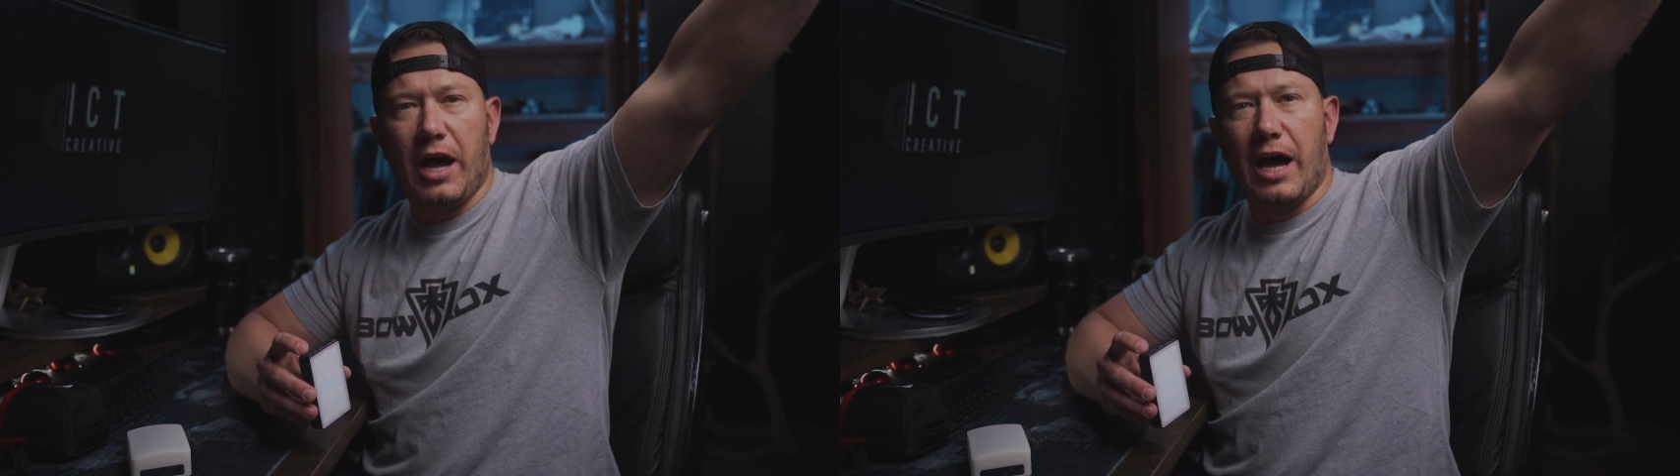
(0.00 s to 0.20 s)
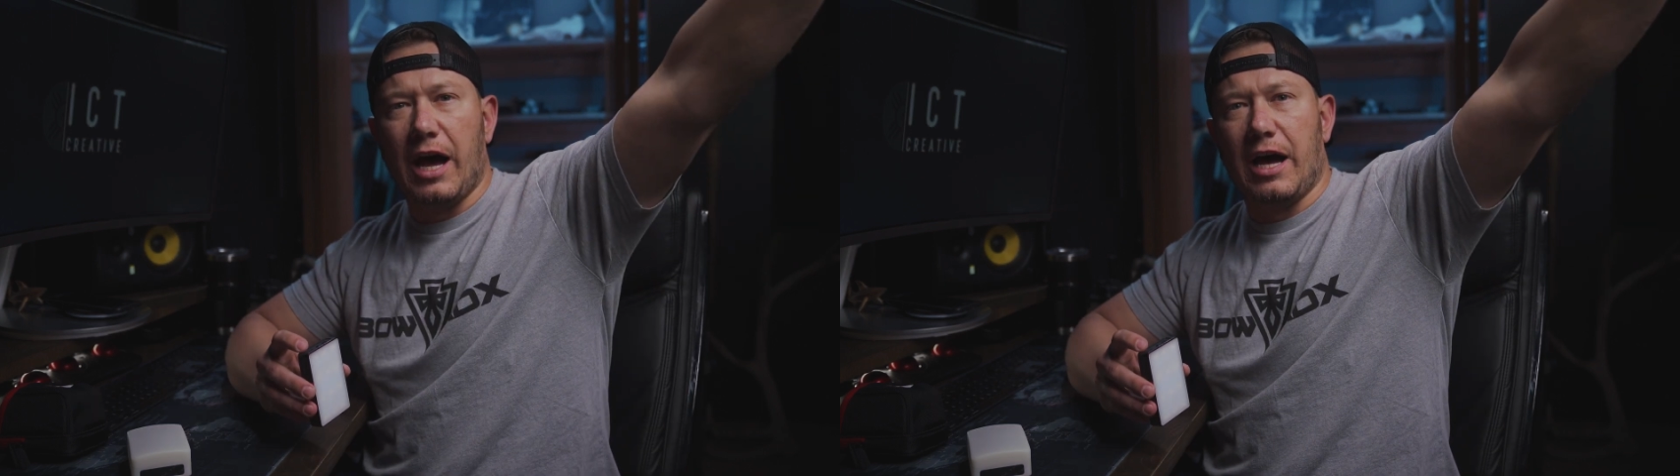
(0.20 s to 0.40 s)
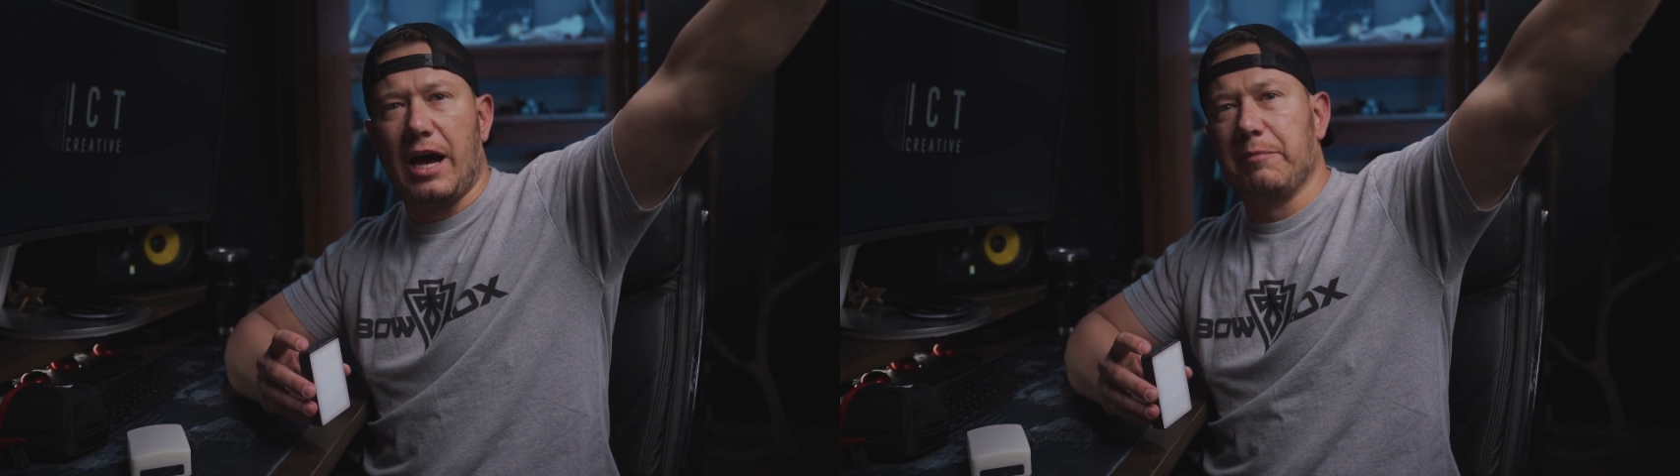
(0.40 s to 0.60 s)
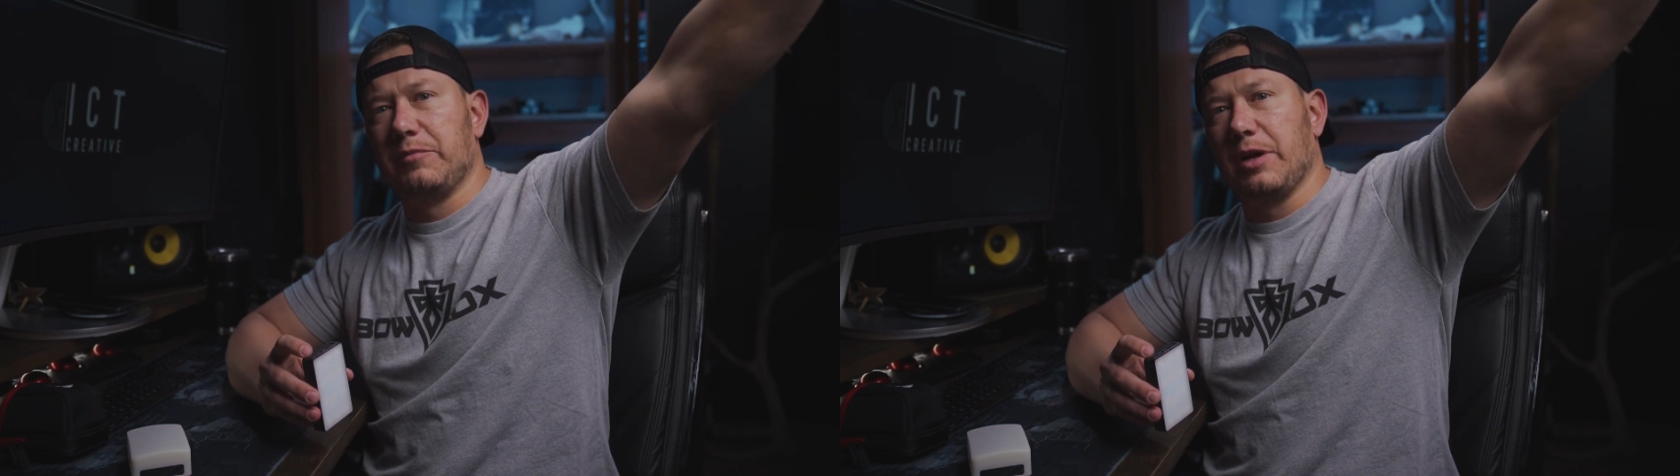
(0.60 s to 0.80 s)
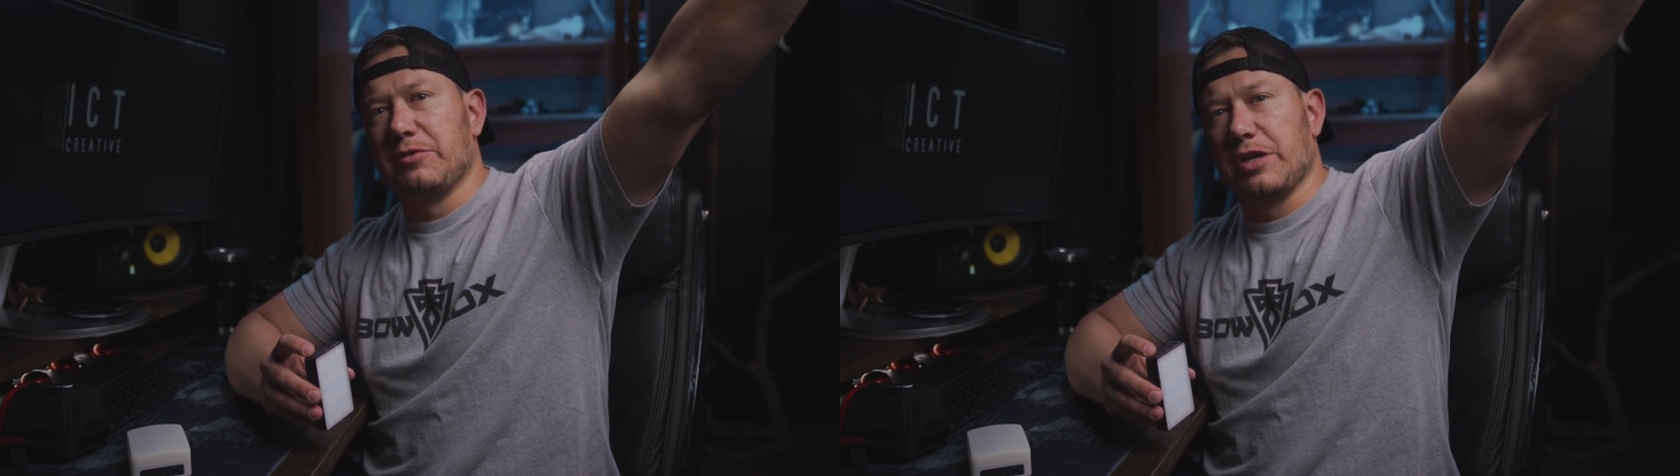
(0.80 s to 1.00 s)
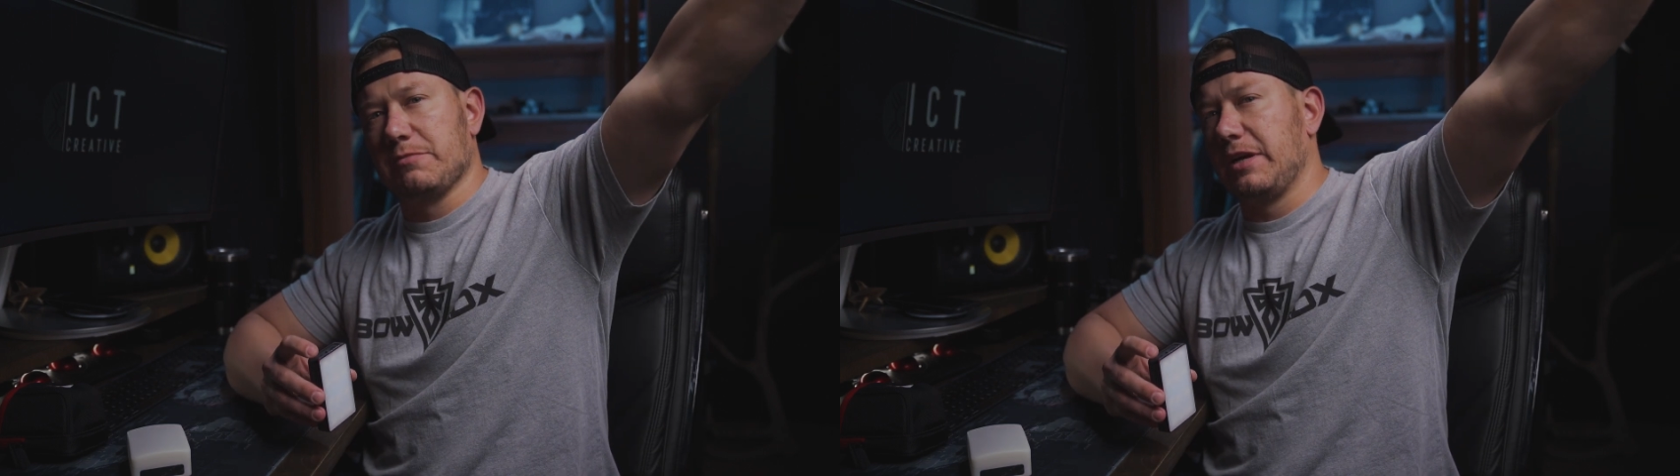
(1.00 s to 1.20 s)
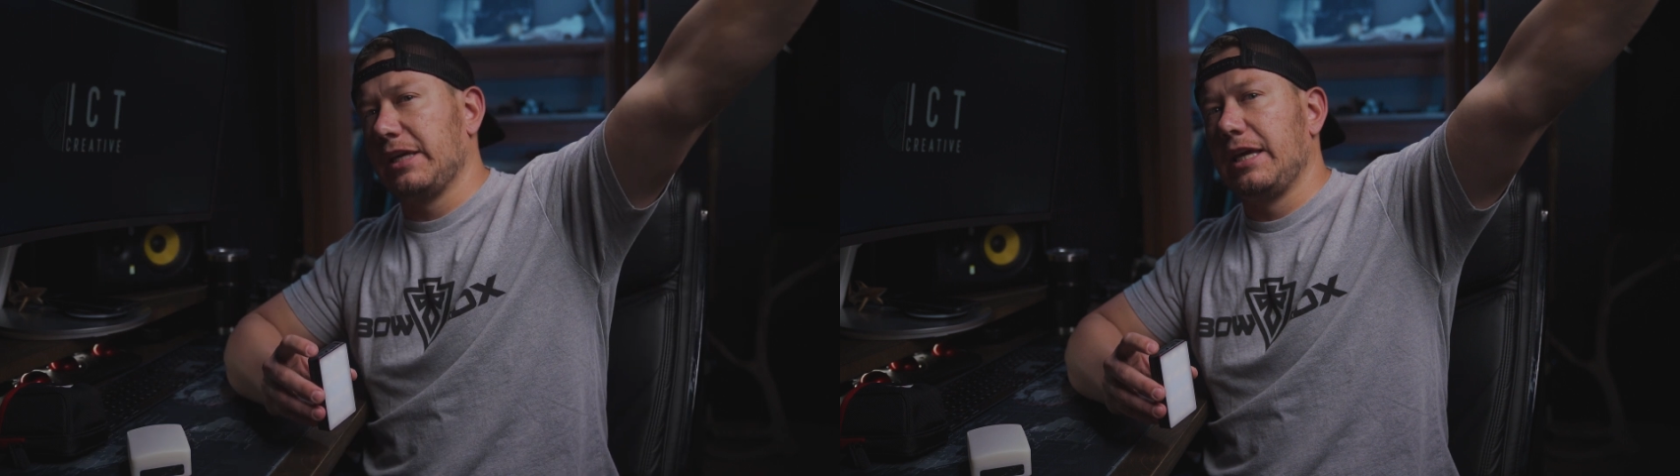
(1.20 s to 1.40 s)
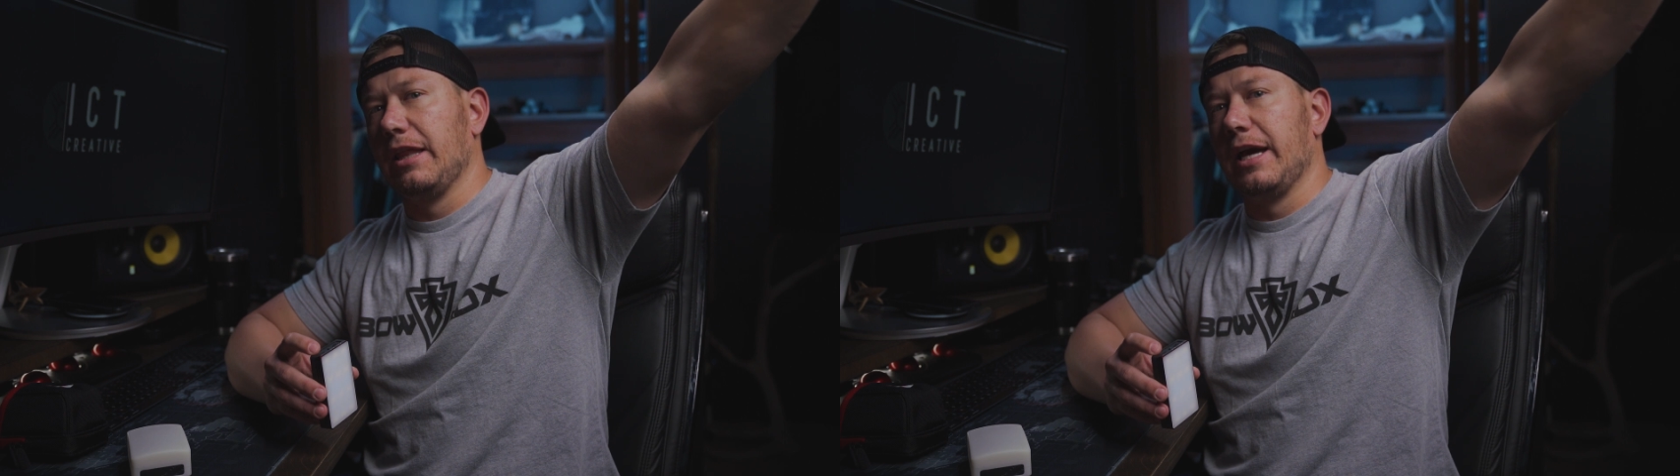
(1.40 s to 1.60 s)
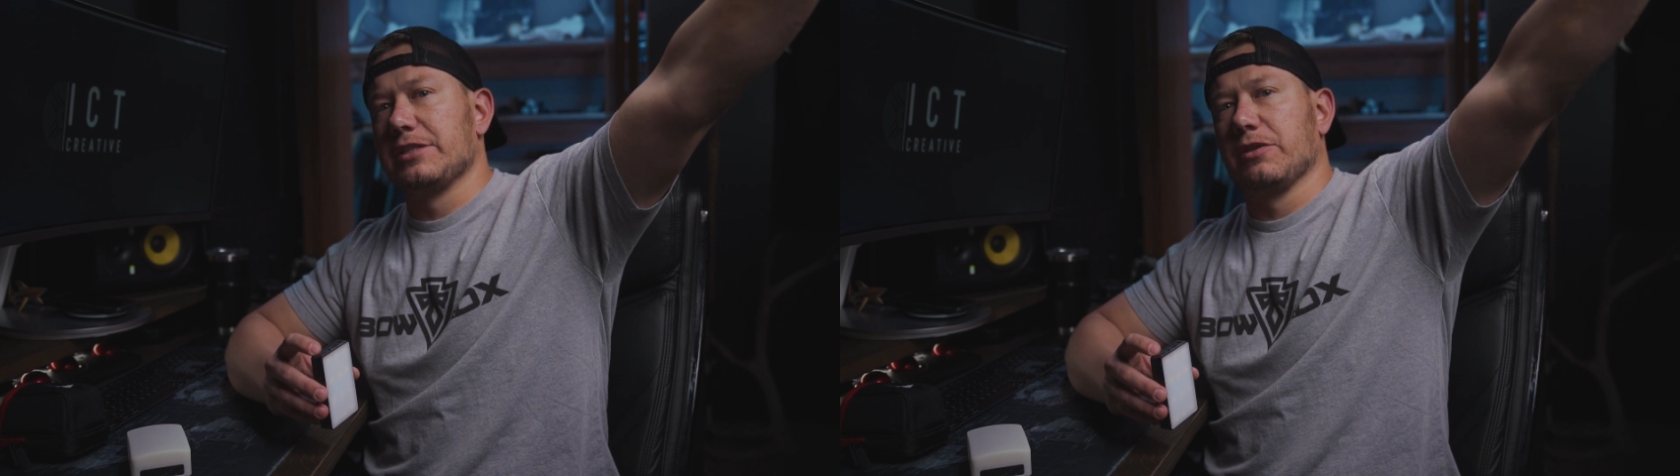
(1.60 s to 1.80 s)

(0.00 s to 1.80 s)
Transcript: I'm touching my key light.